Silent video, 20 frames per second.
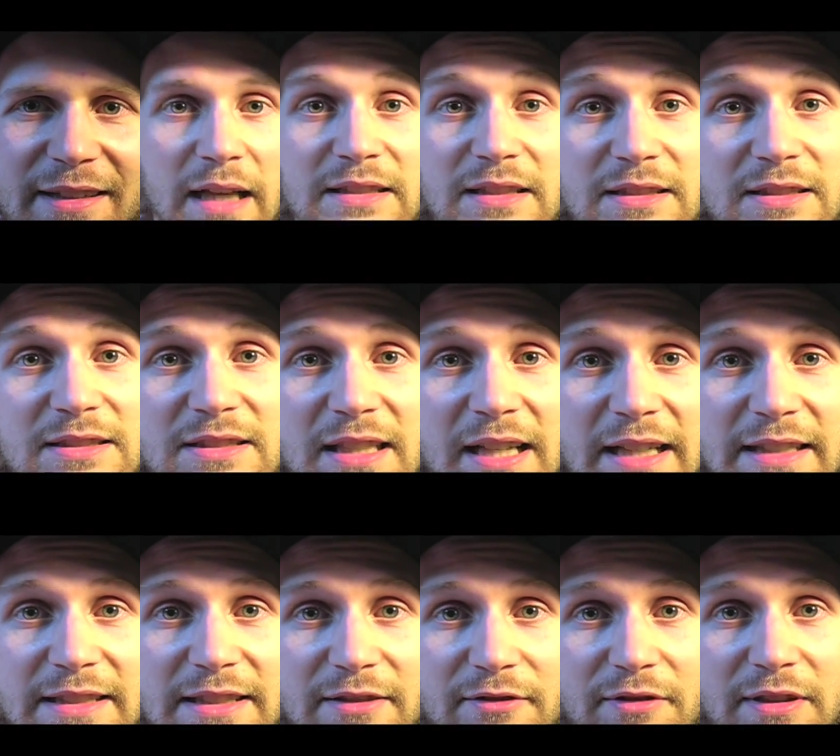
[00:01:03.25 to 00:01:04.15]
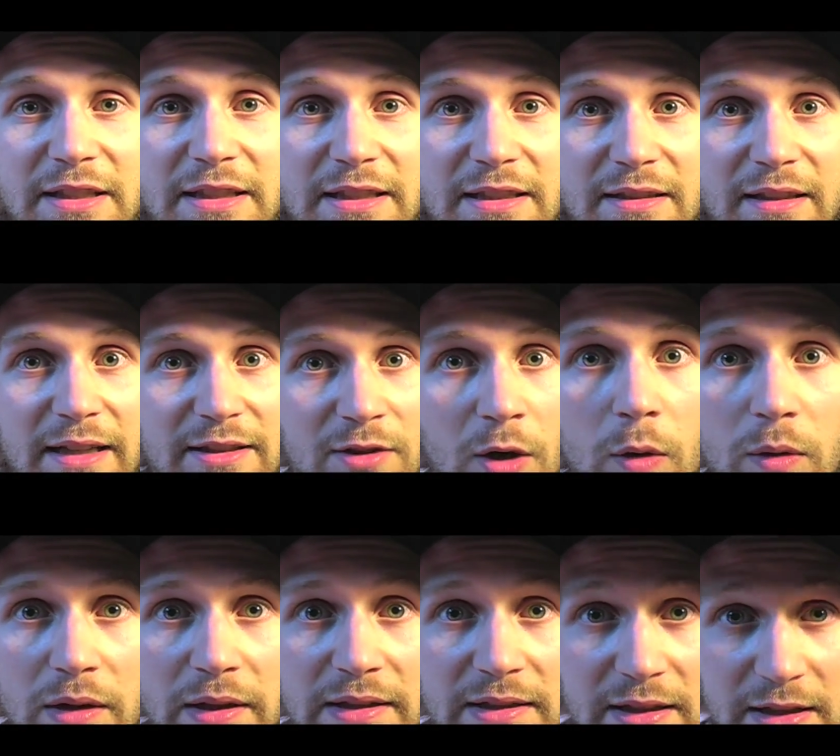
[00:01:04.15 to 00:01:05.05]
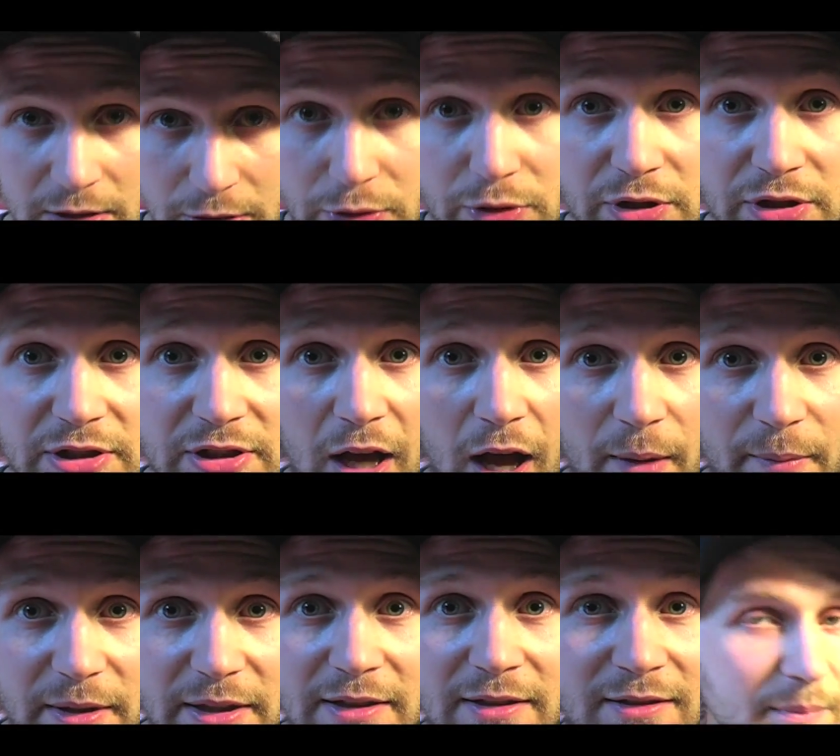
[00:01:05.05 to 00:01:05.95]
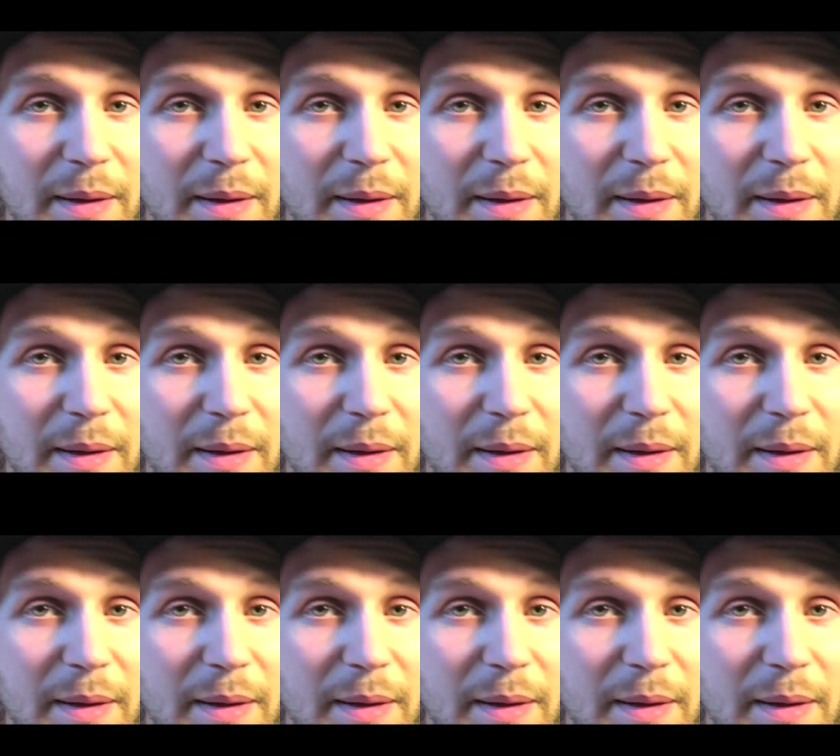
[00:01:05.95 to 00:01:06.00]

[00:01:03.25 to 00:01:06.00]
That's not to say I didn't read it. I totally did. You just saw me.